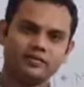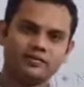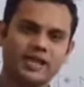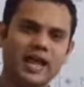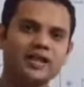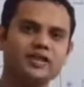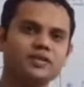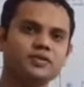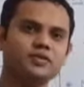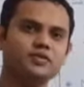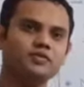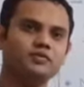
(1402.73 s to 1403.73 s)
thank
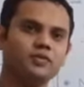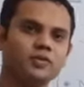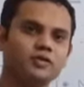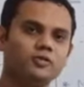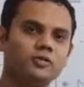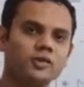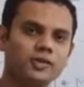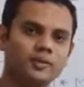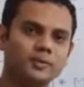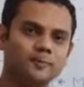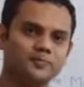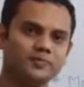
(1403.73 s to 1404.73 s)
you for your
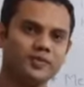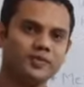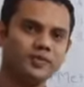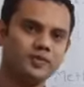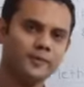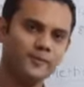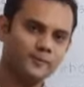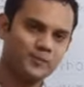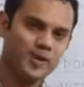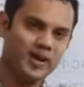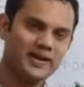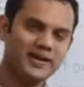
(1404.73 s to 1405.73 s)

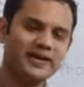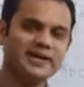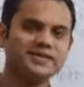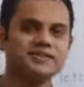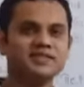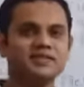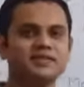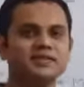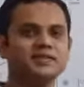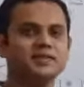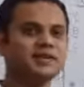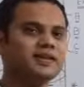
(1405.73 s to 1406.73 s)
kind
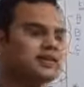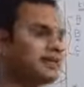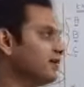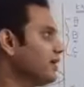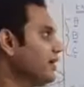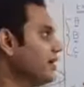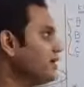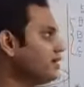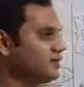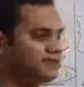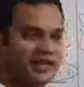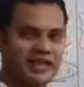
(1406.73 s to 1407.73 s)
attention.
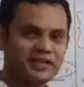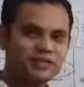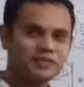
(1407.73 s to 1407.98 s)
Thank